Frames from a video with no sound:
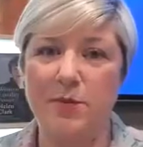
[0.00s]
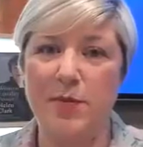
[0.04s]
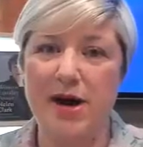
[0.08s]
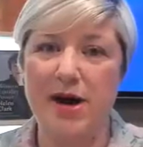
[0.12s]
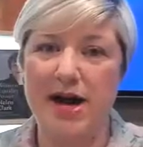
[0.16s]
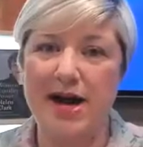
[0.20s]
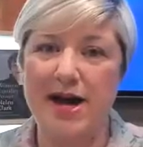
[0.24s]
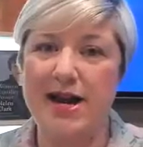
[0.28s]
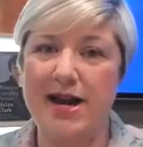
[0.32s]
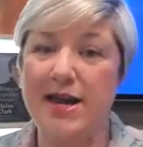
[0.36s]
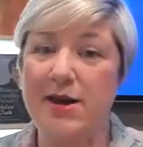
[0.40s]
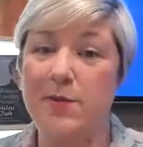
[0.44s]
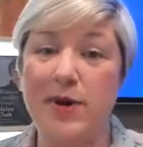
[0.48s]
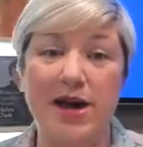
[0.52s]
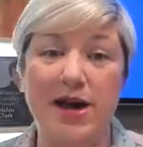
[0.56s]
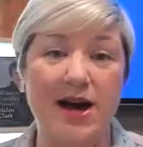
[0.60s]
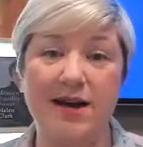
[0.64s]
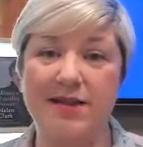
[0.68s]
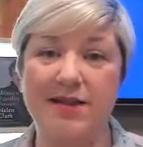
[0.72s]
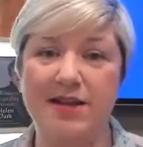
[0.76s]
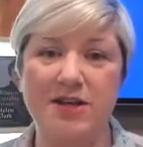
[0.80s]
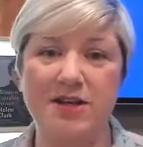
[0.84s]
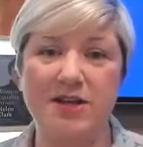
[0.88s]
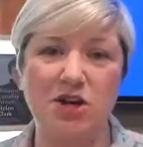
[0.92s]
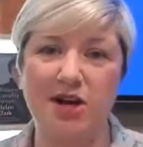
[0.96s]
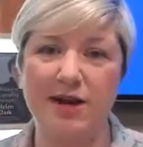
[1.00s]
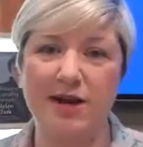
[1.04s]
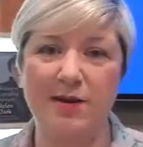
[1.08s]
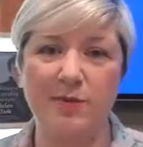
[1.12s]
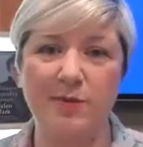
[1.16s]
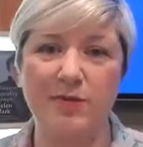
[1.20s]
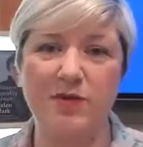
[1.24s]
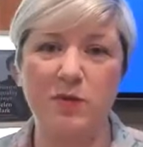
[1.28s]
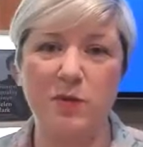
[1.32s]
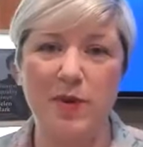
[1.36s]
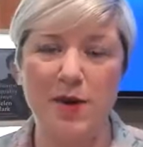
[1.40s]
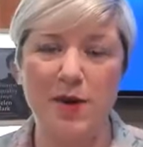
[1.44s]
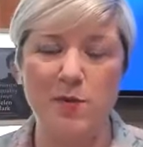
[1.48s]
a party, but other
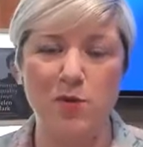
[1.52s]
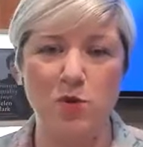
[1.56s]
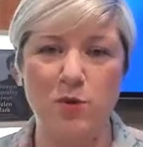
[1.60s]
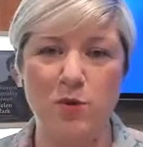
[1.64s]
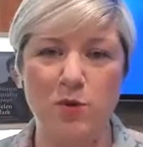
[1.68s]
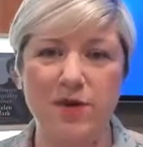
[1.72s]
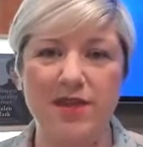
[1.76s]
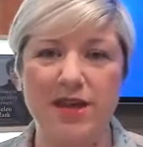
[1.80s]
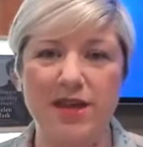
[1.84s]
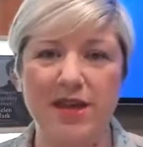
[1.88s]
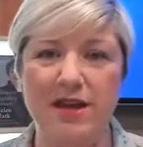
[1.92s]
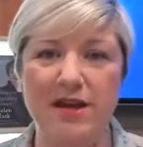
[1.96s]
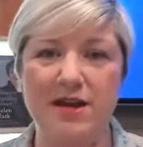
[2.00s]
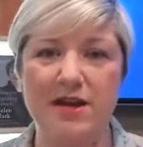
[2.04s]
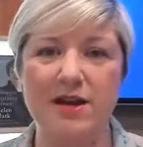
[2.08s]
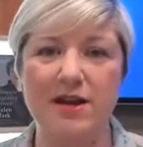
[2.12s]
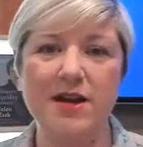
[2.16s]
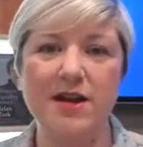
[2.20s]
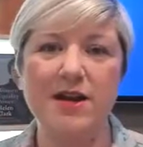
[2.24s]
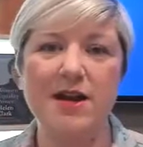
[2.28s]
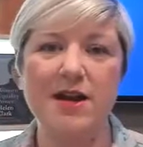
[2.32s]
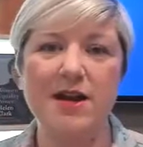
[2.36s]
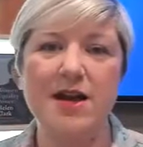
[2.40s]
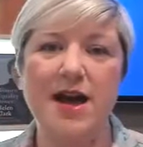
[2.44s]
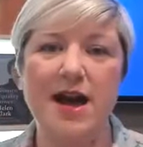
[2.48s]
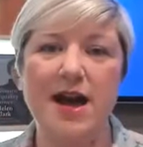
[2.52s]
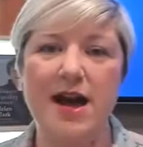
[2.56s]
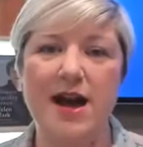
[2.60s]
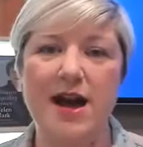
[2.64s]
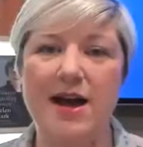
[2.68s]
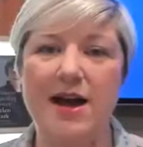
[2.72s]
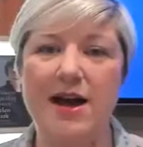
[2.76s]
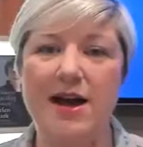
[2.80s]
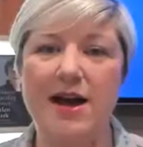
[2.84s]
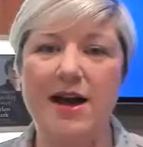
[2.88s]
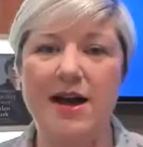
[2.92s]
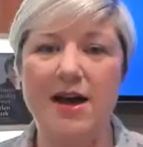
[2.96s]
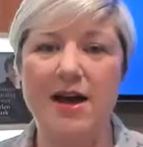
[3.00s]
times people within
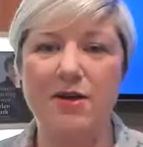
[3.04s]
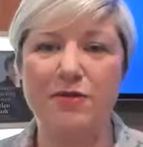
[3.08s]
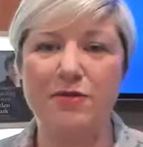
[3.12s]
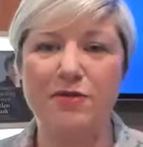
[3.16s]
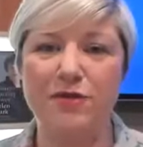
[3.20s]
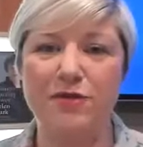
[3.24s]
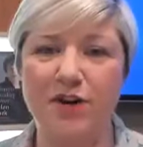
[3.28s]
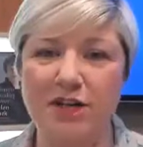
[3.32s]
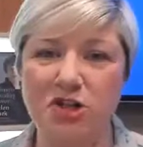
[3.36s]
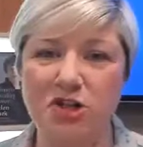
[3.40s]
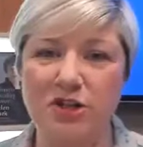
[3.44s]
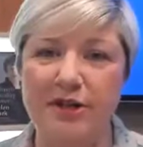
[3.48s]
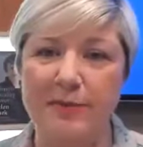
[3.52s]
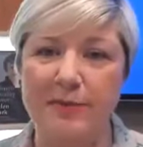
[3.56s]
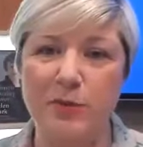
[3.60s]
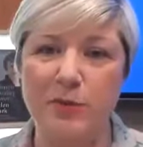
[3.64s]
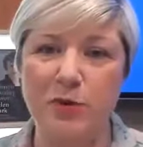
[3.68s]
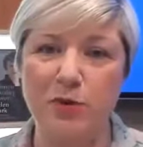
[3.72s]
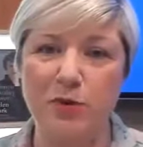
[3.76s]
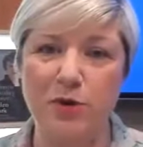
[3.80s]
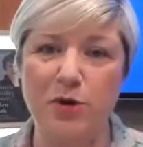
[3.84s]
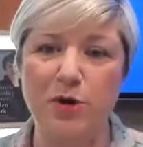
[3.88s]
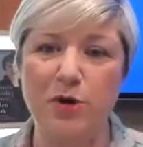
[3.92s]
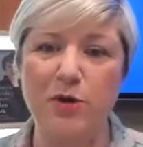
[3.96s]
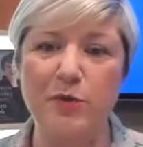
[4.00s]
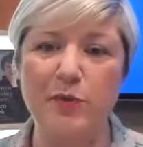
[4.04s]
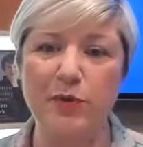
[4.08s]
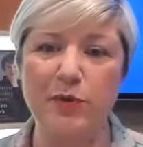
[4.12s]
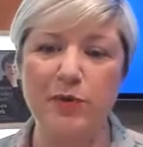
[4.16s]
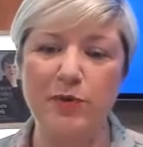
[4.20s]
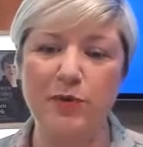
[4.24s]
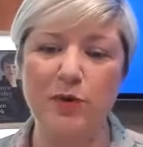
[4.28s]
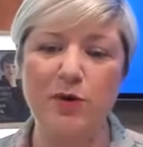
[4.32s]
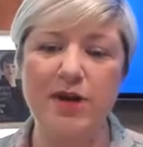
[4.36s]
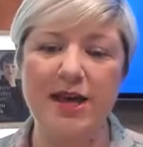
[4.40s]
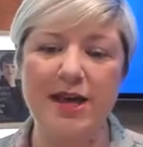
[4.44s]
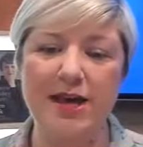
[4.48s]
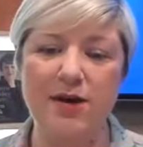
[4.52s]
a friendship group.
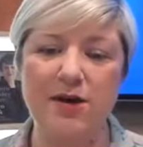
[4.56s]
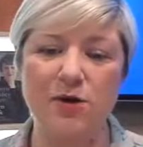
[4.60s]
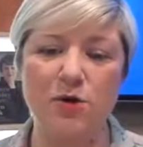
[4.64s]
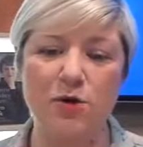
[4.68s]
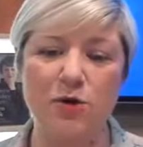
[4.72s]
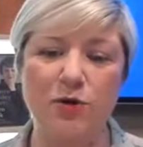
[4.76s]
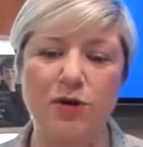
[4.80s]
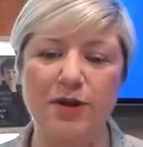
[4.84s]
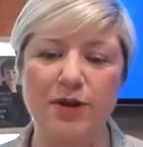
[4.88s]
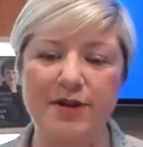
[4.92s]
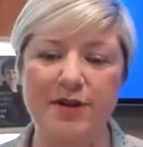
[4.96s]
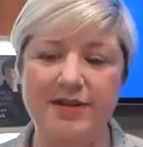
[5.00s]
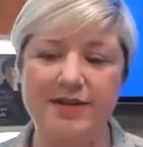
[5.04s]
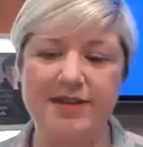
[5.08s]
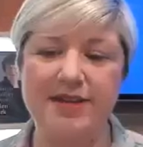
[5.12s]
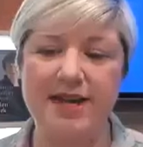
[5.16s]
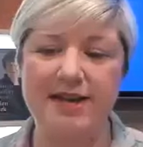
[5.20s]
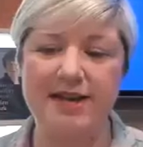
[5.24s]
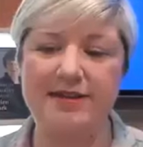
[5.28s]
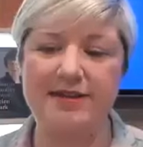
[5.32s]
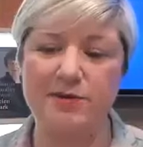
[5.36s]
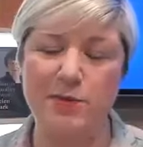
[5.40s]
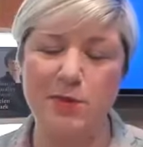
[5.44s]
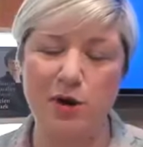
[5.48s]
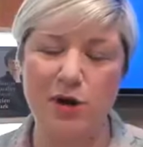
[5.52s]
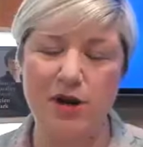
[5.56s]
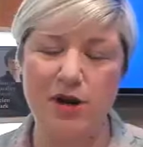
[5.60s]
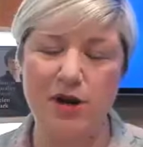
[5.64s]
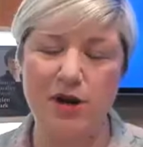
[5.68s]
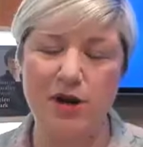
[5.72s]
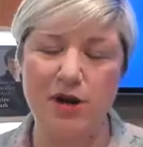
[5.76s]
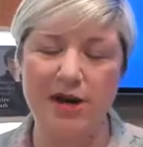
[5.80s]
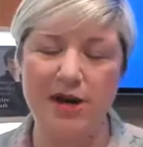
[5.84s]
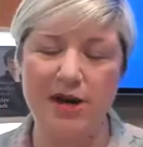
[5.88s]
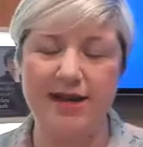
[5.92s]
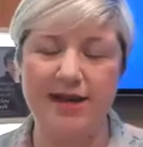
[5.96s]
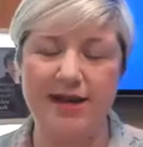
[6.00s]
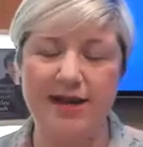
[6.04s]
Looking at all those
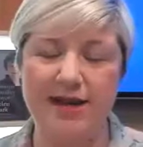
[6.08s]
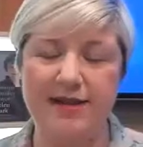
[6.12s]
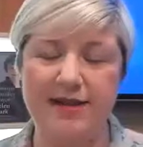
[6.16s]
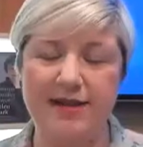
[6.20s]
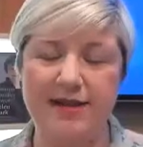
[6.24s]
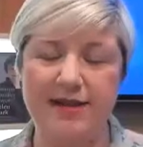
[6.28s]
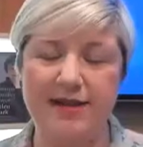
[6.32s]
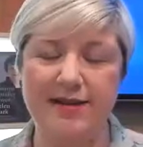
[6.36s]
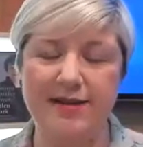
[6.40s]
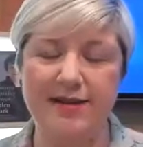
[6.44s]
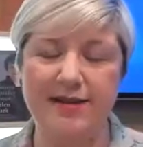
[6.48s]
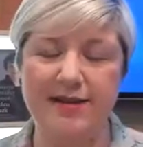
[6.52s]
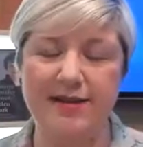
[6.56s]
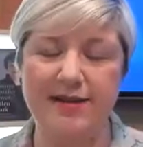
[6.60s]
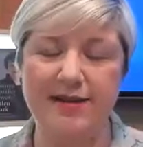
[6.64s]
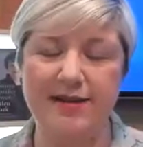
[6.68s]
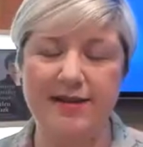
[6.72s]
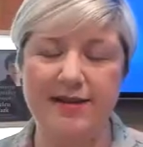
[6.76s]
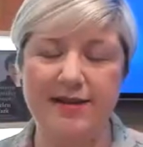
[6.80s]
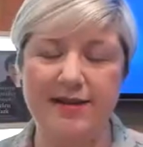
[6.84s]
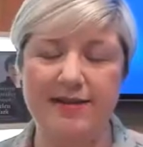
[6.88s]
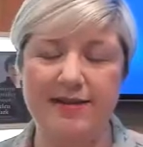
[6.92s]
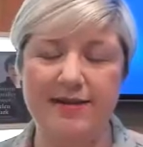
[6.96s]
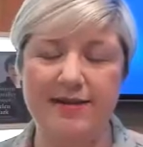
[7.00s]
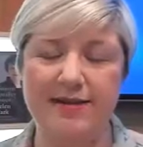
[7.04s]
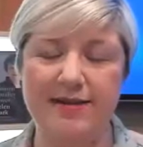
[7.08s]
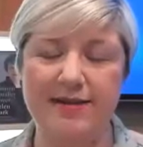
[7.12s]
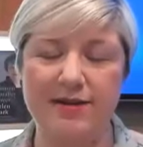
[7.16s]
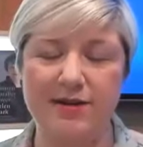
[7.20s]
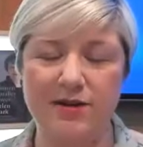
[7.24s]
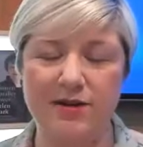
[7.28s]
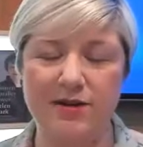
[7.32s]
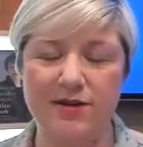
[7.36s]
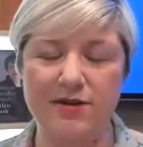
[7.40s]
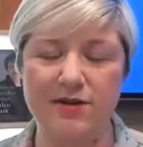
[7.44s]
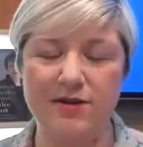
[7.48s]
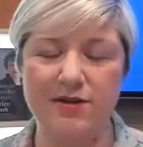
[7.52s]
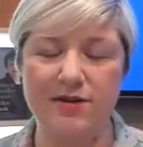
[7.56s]
testimonies and reading them must have been
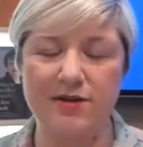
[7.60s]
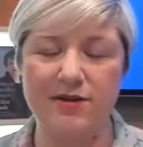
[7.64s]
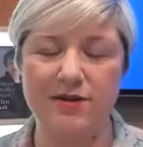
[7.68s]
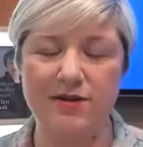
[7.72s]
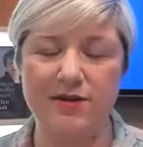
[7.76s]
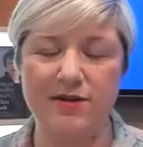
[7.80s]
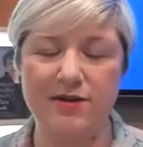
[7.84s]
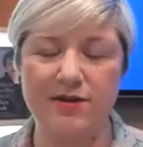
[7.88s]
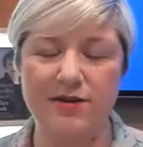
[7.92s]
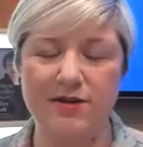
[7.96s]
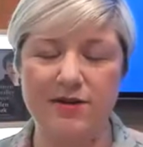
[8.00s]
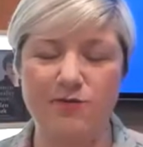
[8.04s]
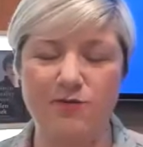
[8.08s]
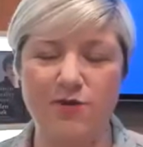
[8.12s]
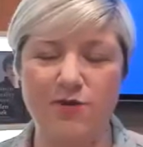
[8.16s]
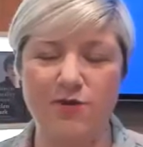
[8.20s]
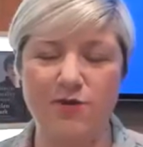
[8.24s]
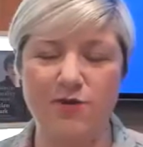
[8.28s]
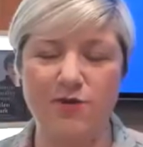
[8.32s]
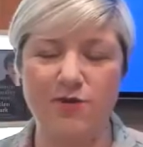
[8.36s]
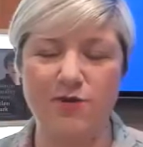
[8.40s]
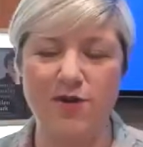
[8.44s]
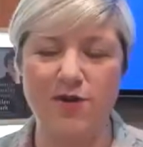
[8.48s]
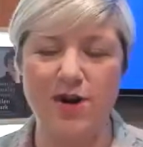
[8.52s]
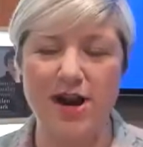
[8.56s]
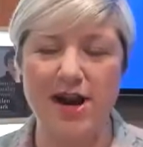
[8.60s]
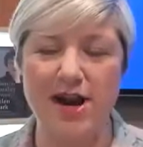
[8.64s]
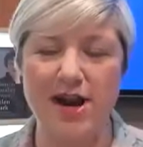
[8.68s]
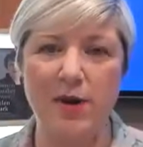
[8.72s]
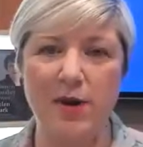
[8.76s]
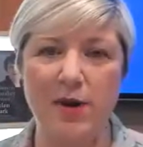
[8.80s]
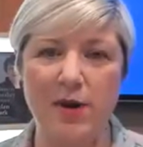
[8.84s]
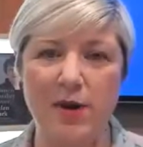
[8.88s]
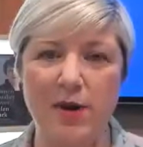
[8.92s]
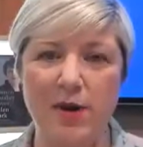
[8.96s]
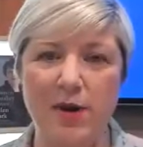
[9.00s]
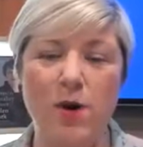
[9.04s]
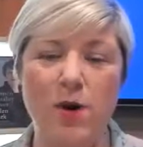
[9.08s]
quite traumatic for you as
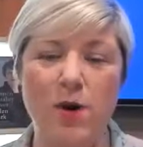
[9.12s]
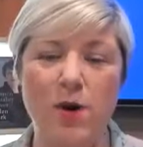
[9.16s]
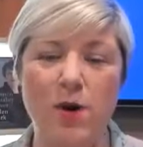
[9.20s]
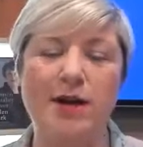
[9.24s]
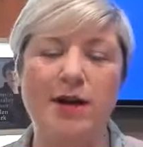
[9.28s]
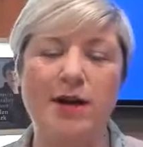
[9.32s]
well.